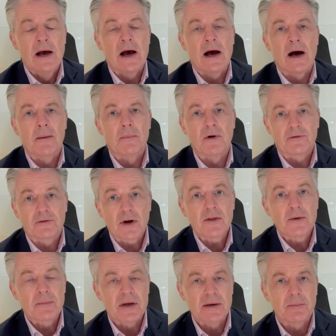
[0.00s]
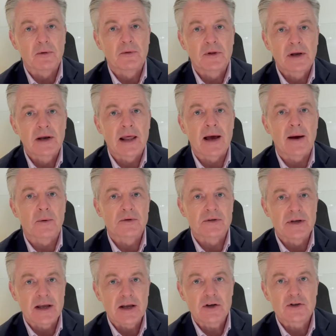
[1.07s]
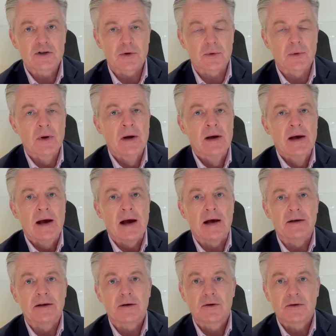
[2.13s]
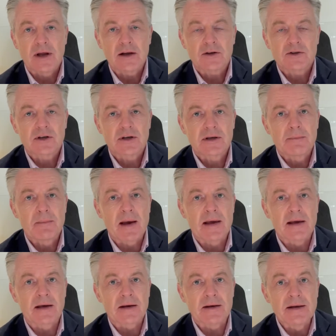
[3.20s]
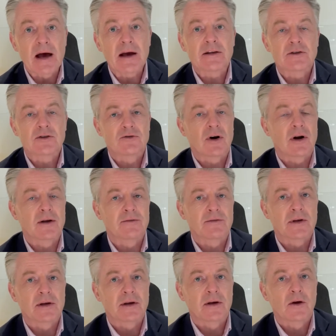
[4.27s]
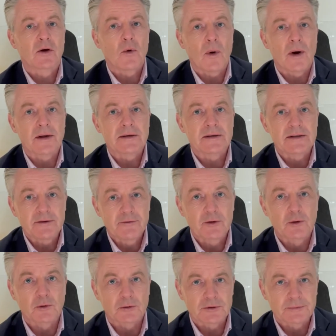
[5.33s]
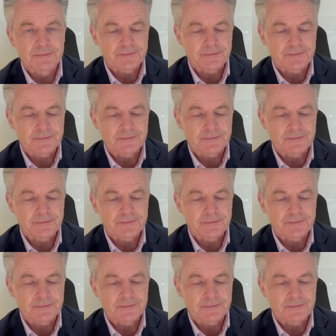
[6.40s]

uh, but for other people, the glare was an issue and it could actually make night driving quite difficult.